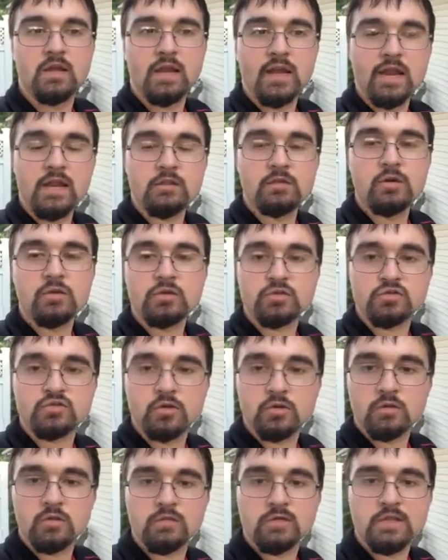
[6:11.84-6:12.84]
I had no
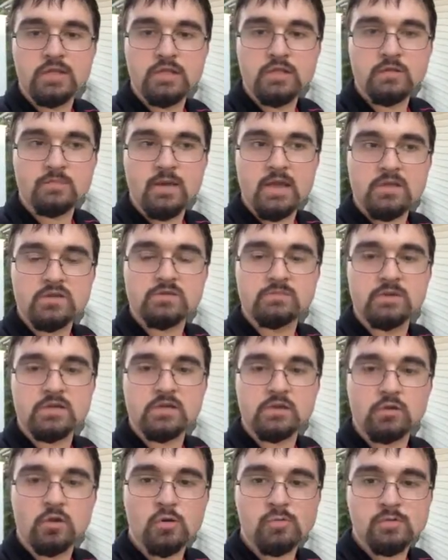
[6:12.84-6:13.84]
control over this. Imagine
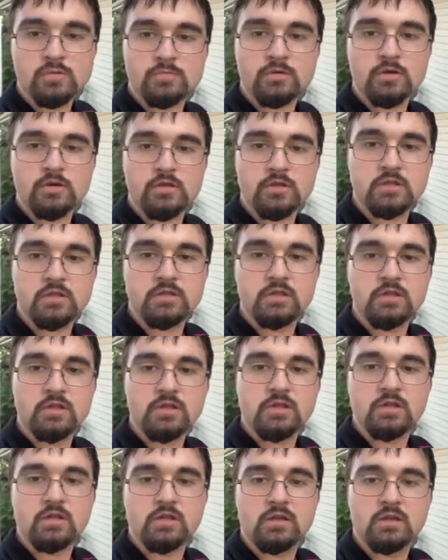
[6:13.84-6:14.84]
being a normal person.
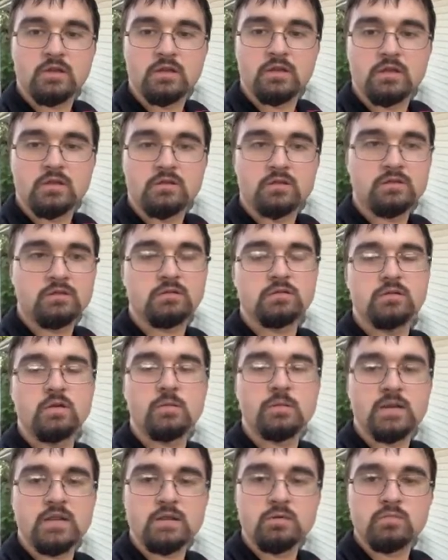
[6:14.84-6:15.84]
Dude,
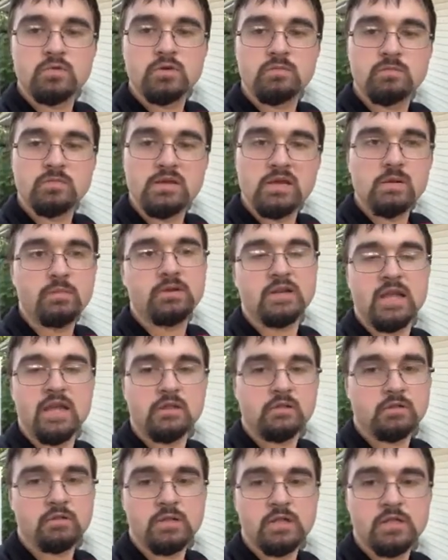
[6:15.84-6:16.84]
nobody would be able to
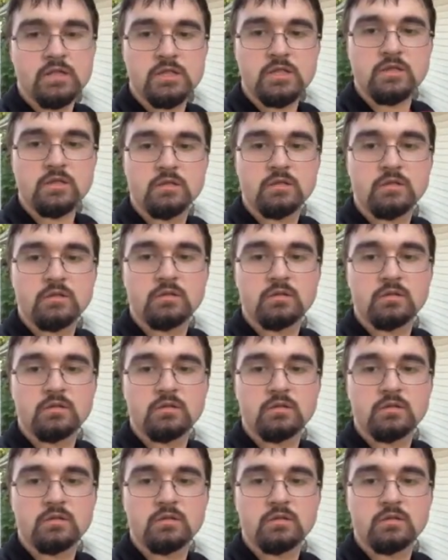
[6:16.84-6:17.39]
handle this.